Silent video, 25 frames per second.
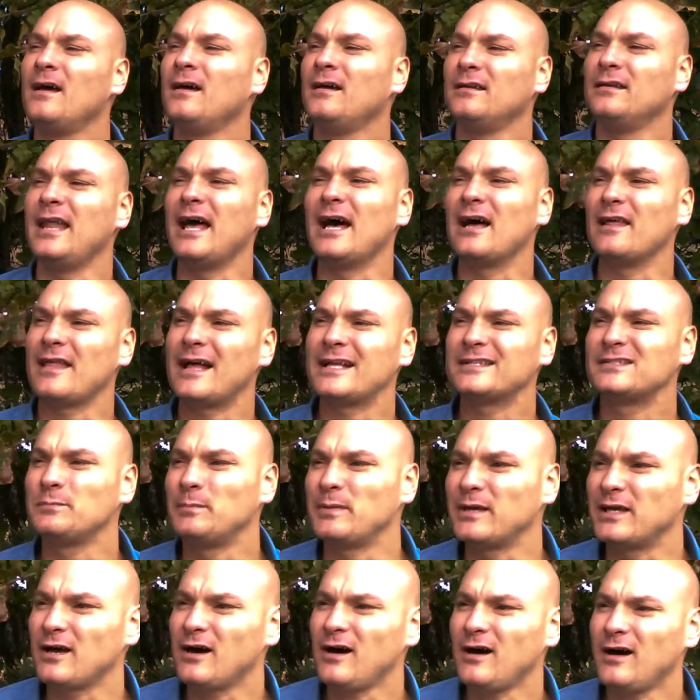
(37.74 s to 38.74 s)
Now, that's
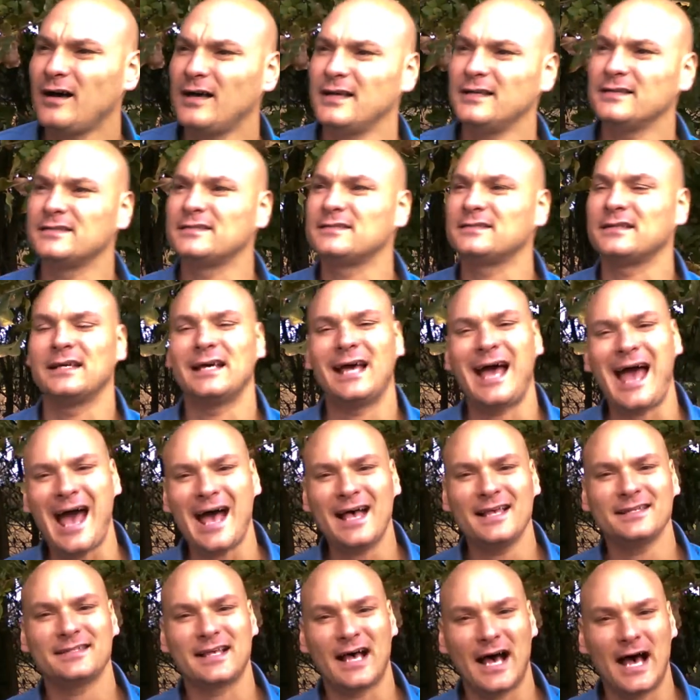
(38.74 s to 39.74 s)
because
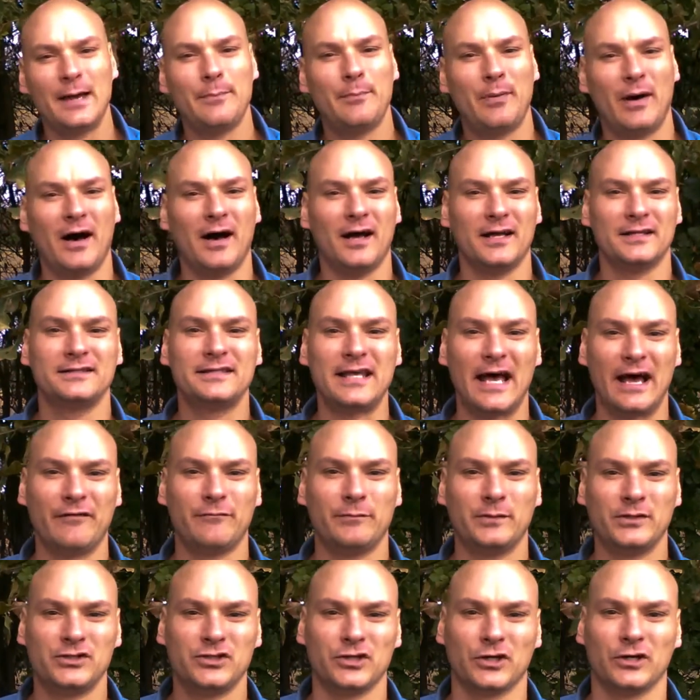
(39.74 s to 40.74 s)
as iPods have
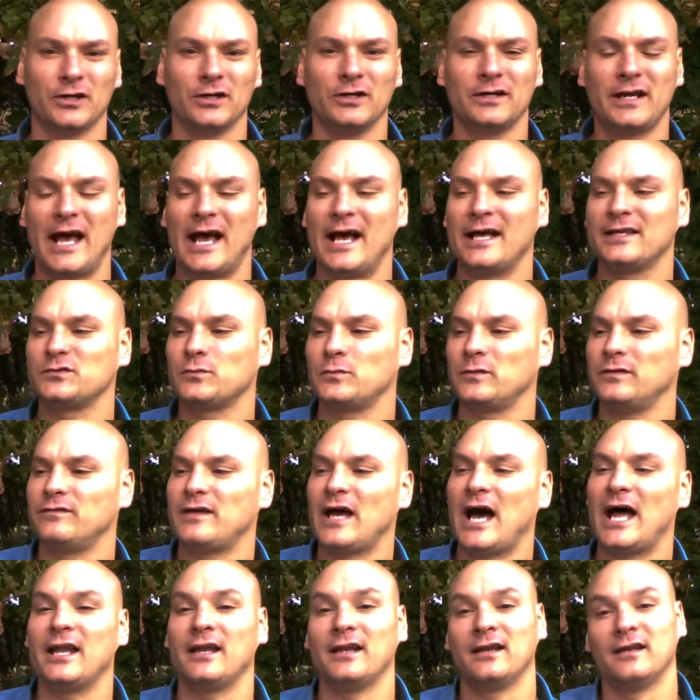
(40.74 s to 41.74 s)
matured, as we've
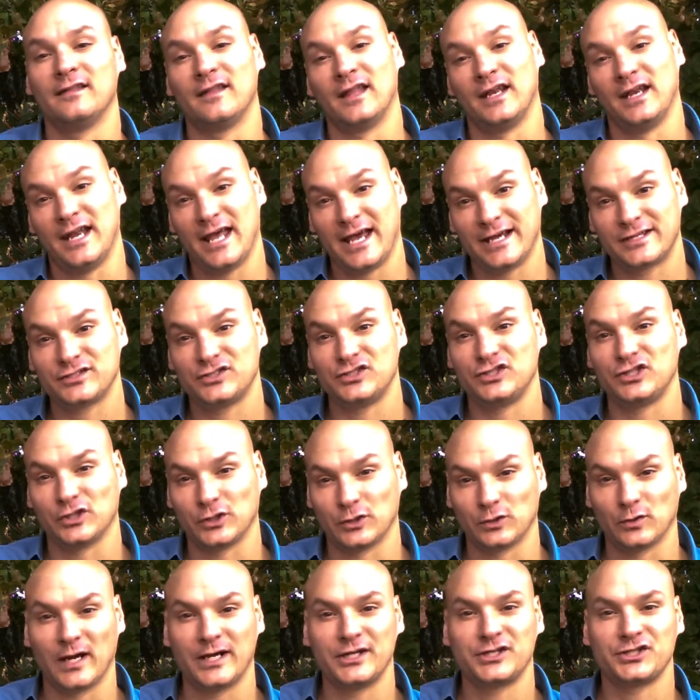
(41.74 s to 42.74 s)
gotten the next
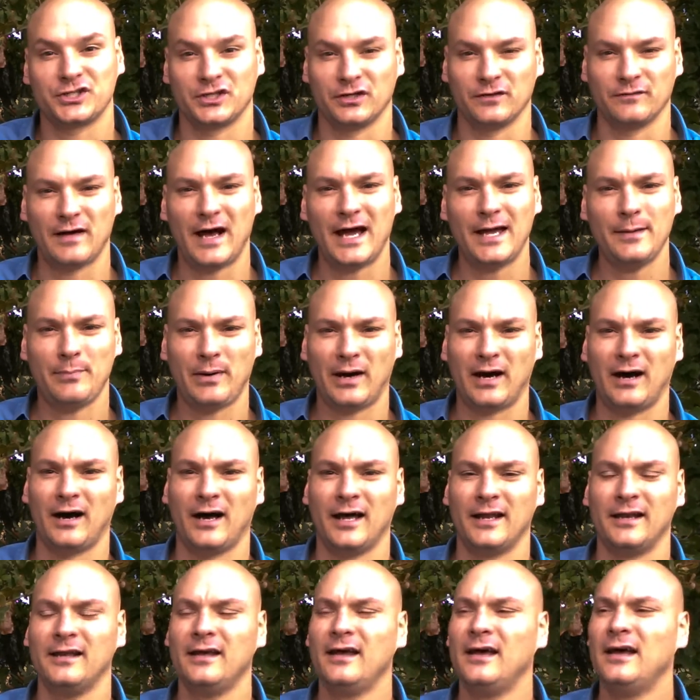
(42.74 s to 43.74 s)
generation of
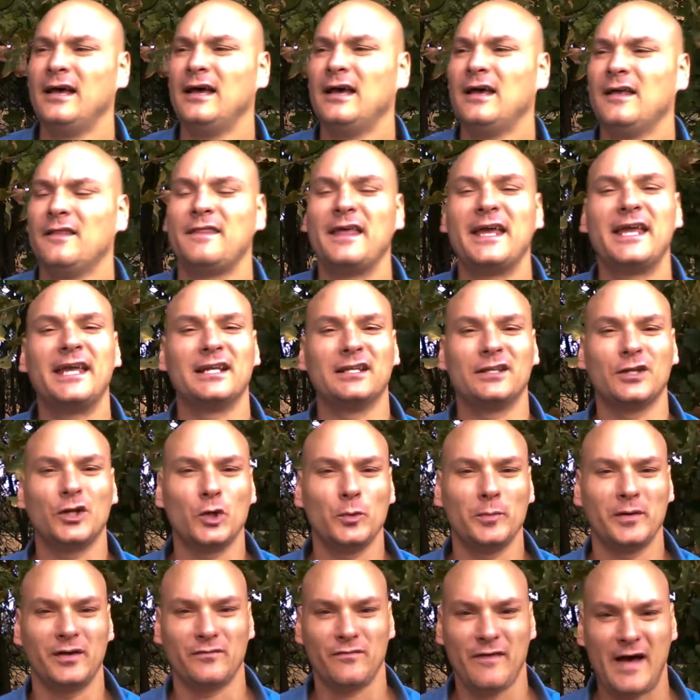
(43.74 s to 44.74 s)
iPod, they get a little
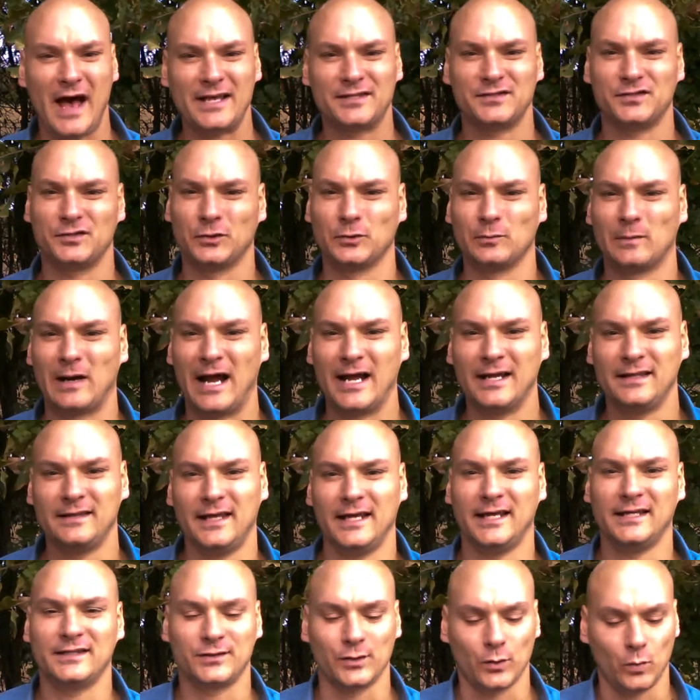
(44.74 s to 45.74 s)
bit faster, right? They
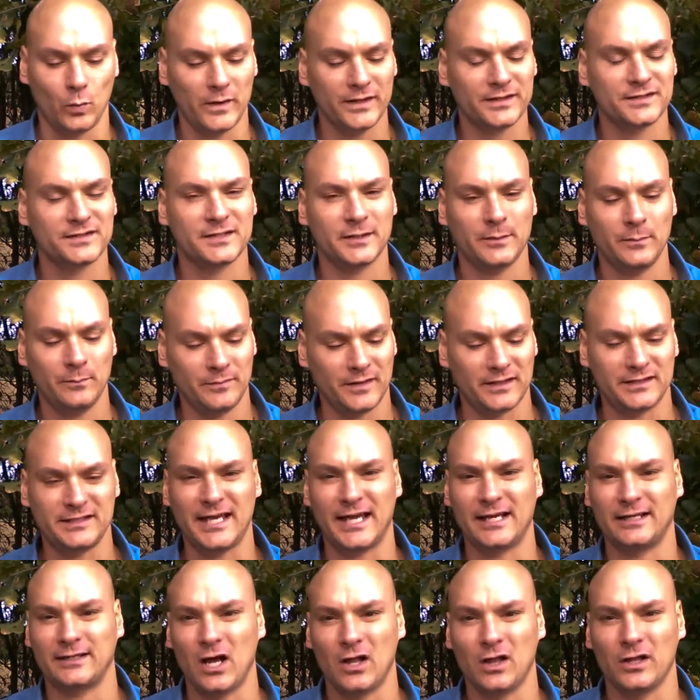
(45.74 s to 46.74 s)
get the wisdom, the
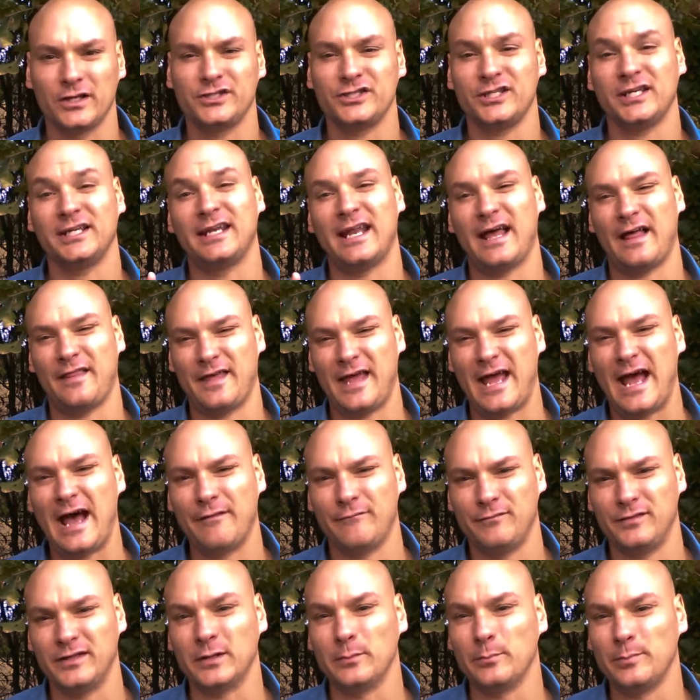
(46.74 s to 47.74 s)
technology, and now they
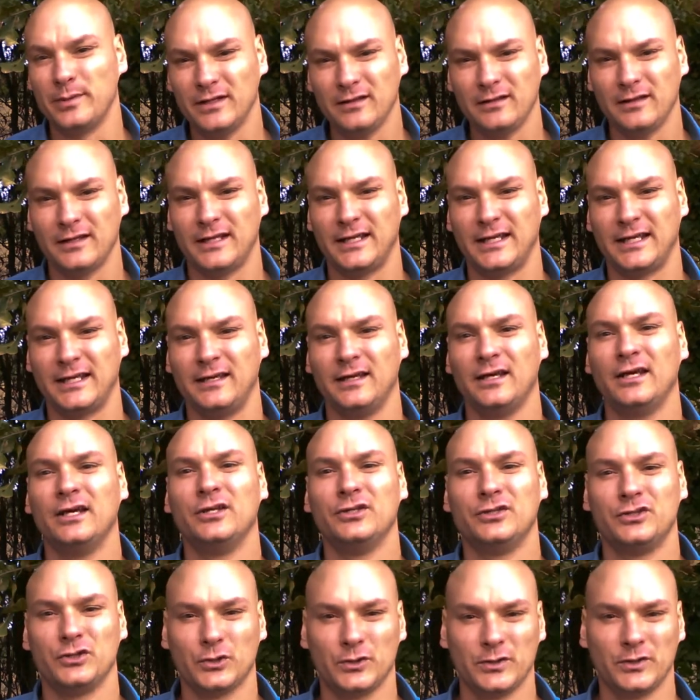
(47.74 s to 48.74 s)
have the ability
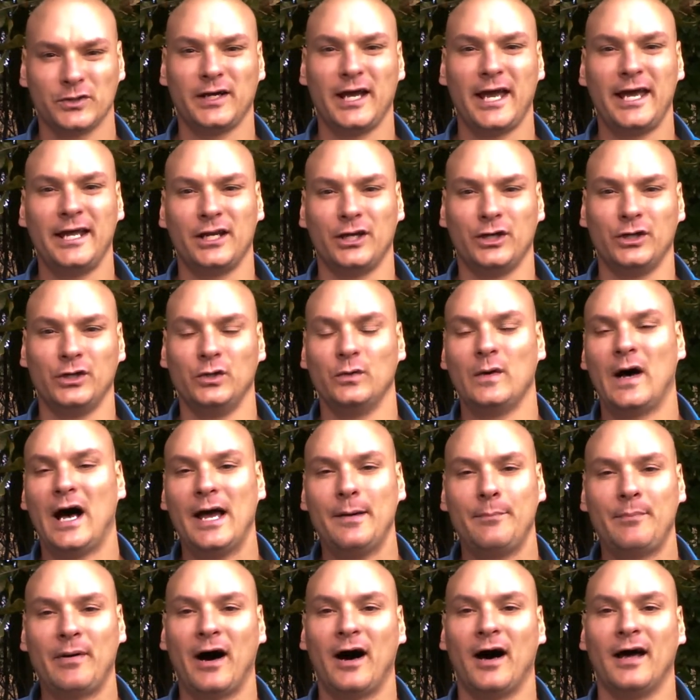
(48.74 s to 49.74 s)
to create a new
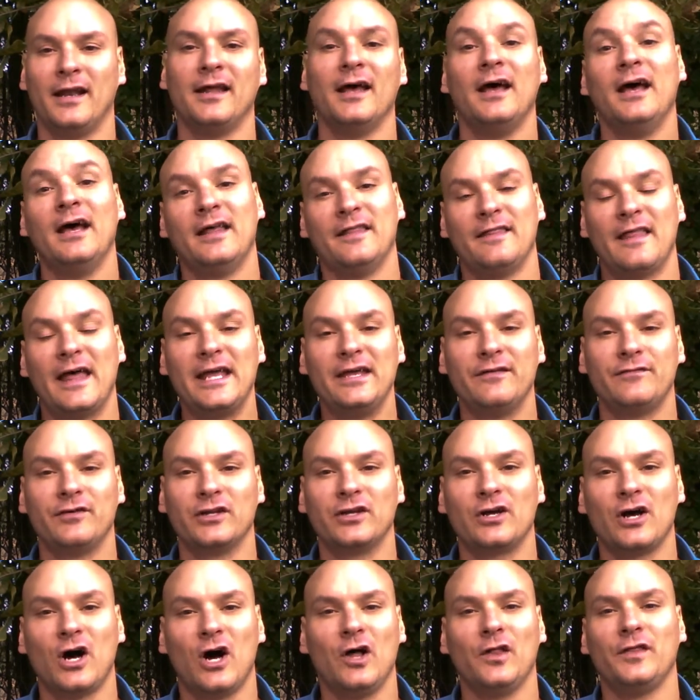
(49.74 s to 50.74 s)
iPod. They even
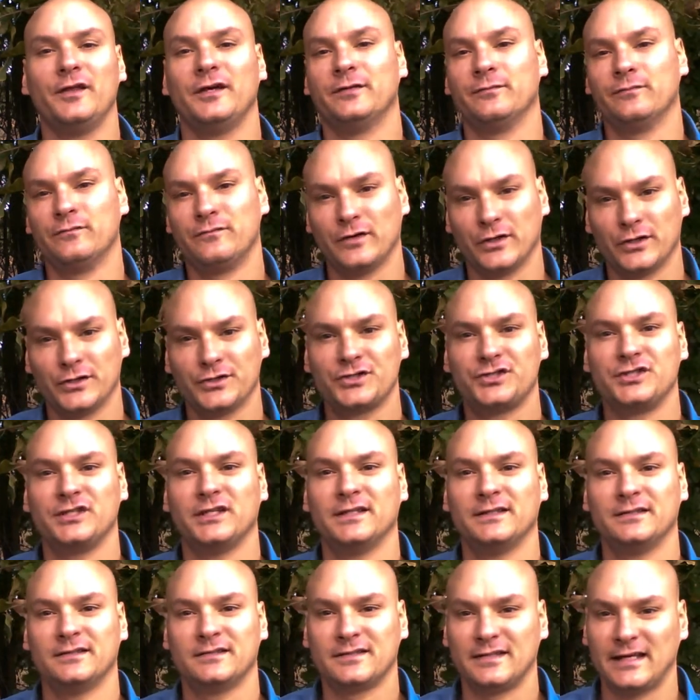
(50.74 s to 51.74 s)
call them first
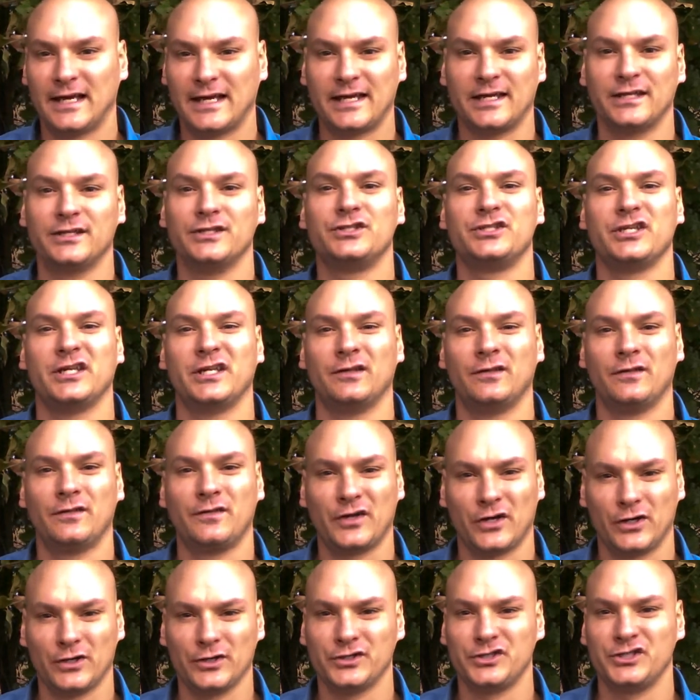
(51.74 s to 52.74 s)
gen, second gen,
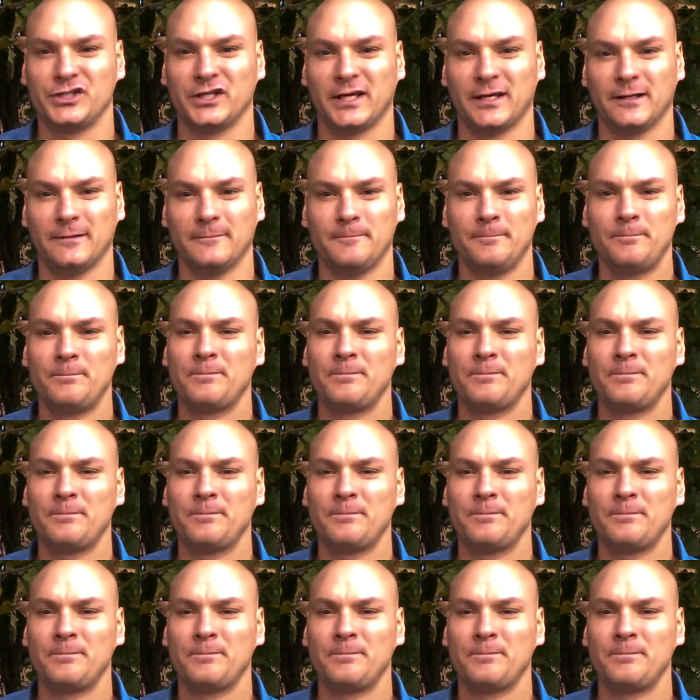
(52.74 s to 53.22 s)
third gen.